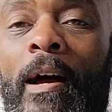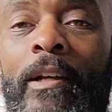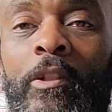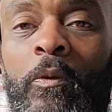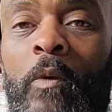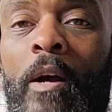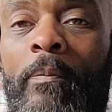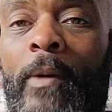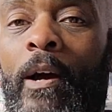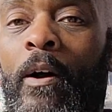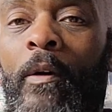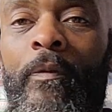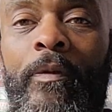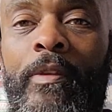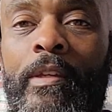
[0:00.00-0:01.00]
I swap
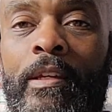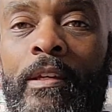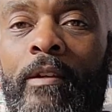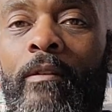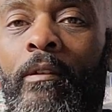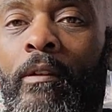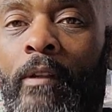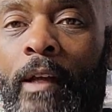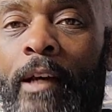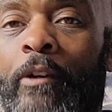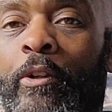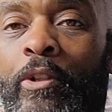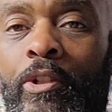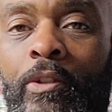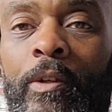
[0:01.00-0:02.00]
out the
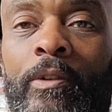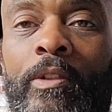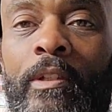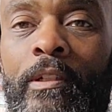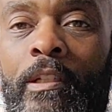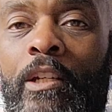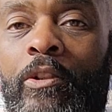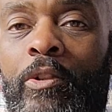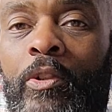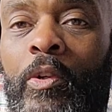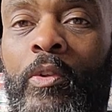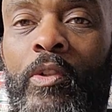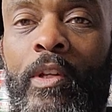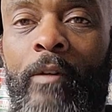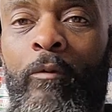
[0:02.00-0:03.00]
lighter shirts and
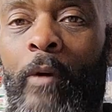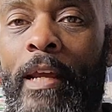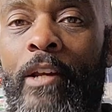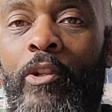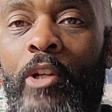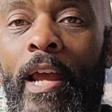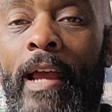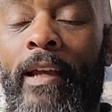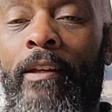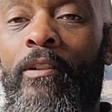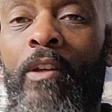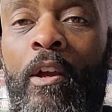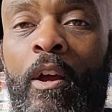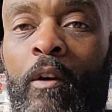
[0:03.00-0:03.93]
t-shirts and rain jackets